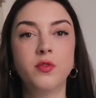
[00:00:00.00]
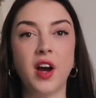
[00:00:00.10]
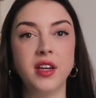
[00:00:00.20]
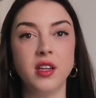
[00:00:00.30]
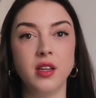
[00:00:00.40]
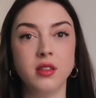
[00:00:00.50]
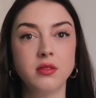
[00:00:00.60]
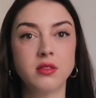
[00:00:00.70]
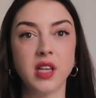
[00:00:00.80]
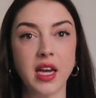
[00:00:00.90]
finding
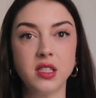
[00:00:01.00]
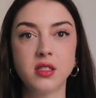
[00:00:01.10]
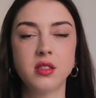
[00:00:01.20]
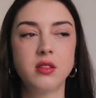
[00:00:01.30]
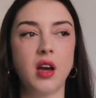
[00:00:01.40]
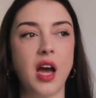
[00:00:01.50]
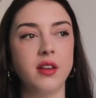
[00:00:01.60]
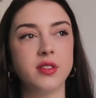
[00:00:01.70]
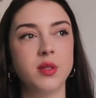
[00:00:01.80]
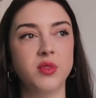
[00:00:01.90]
sites
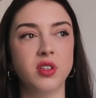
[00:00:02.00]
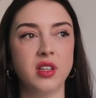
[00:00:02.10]
kind of similar